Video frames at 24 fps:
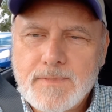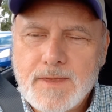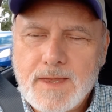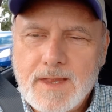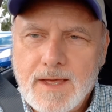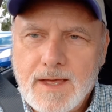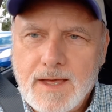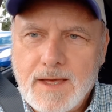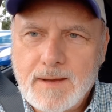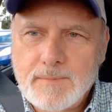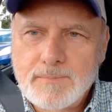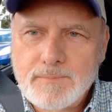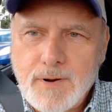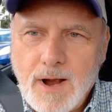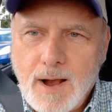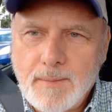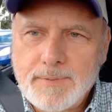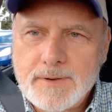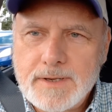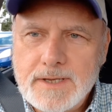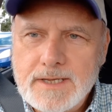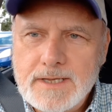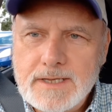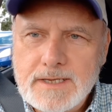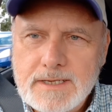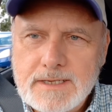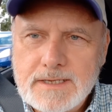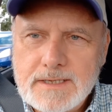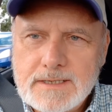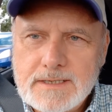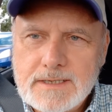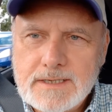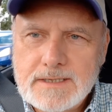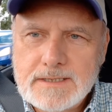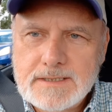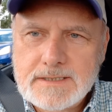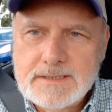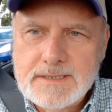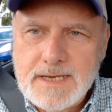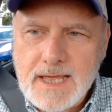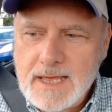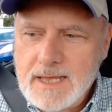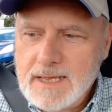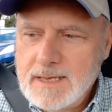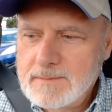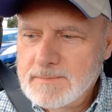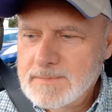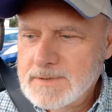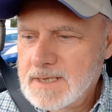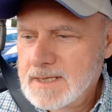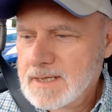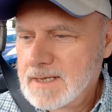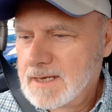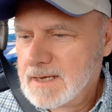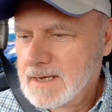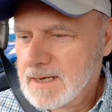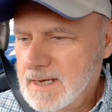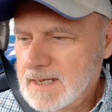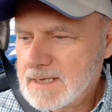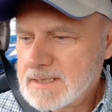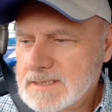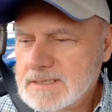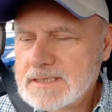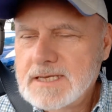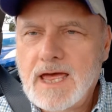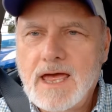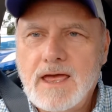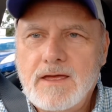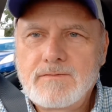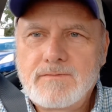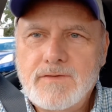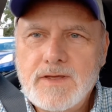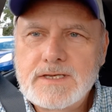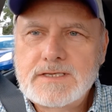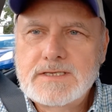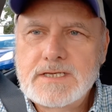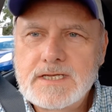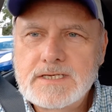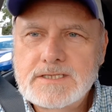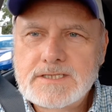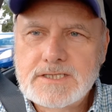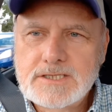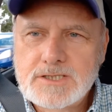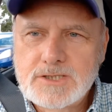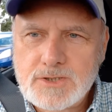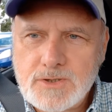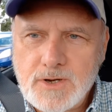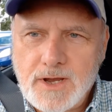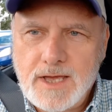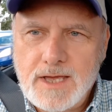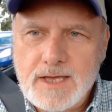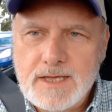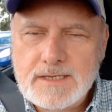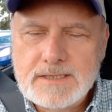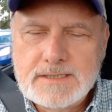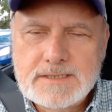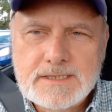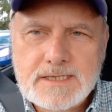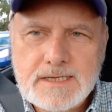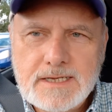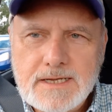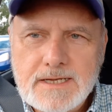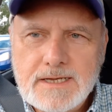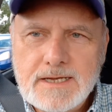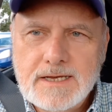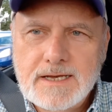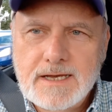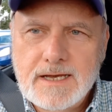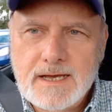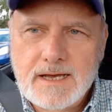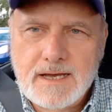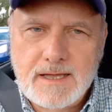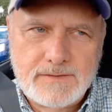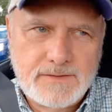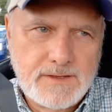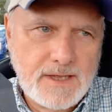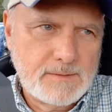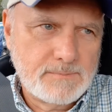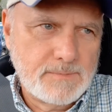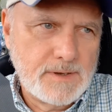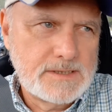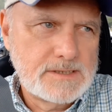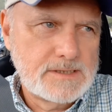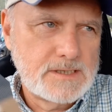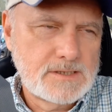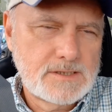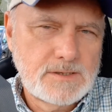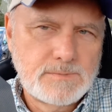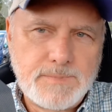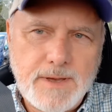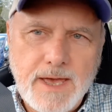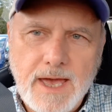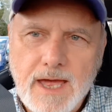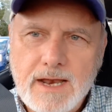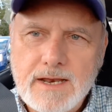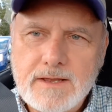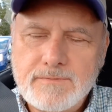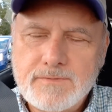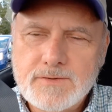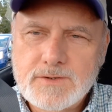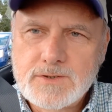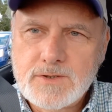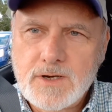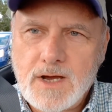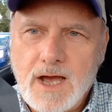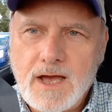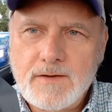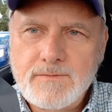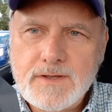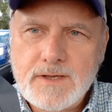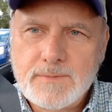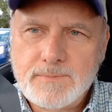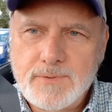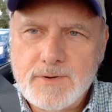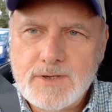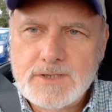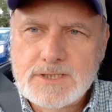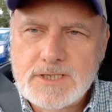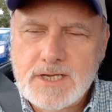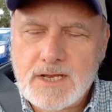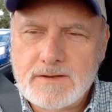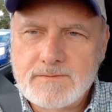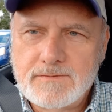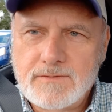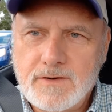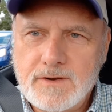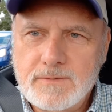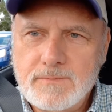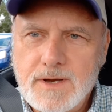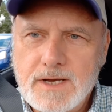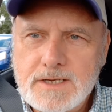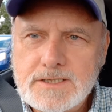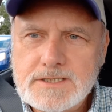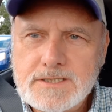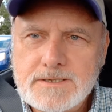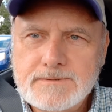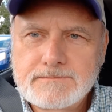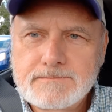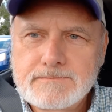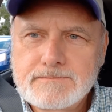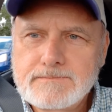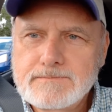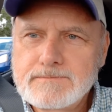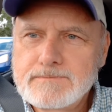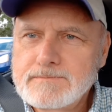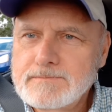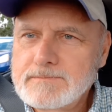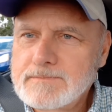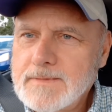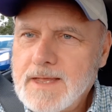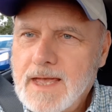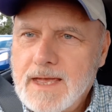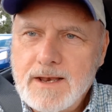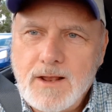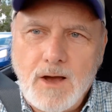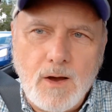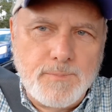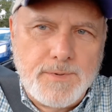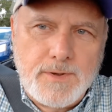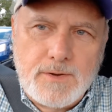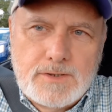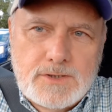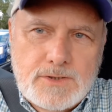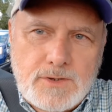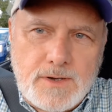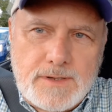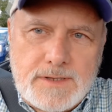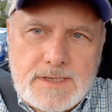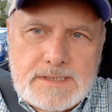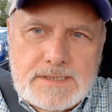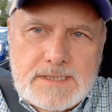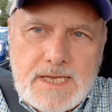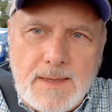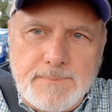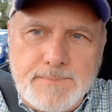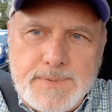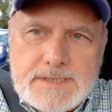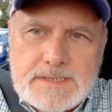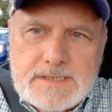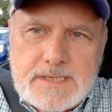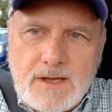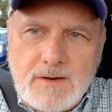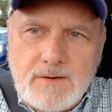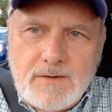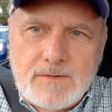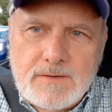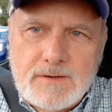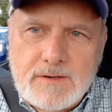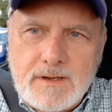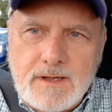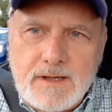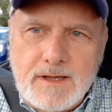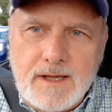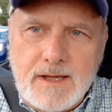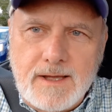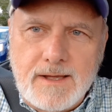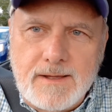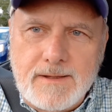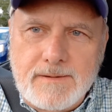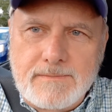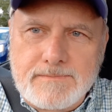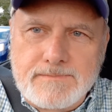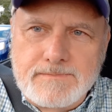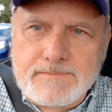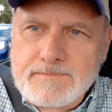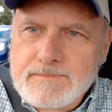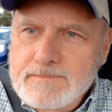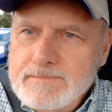uh, properly named Nick's Vintage Trains. I uh, thank my sister Patty for driving, appreciate it very much. And hope you enjoyed this episode. Um,